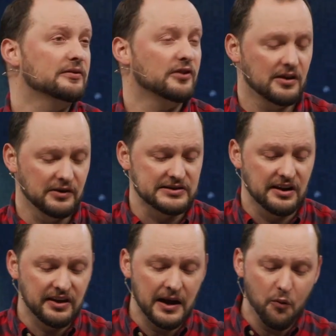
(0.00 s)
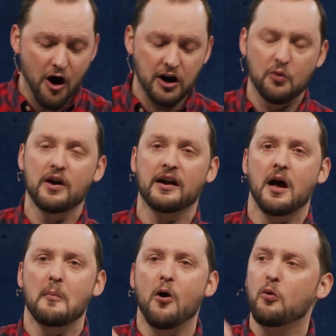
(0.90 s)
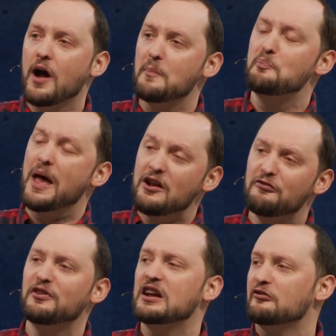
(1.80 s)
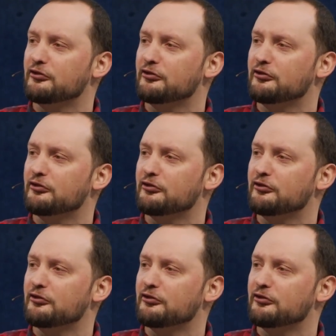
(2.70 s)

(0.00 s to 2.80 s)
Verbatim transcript: in front of us, that they walk away, away benefiting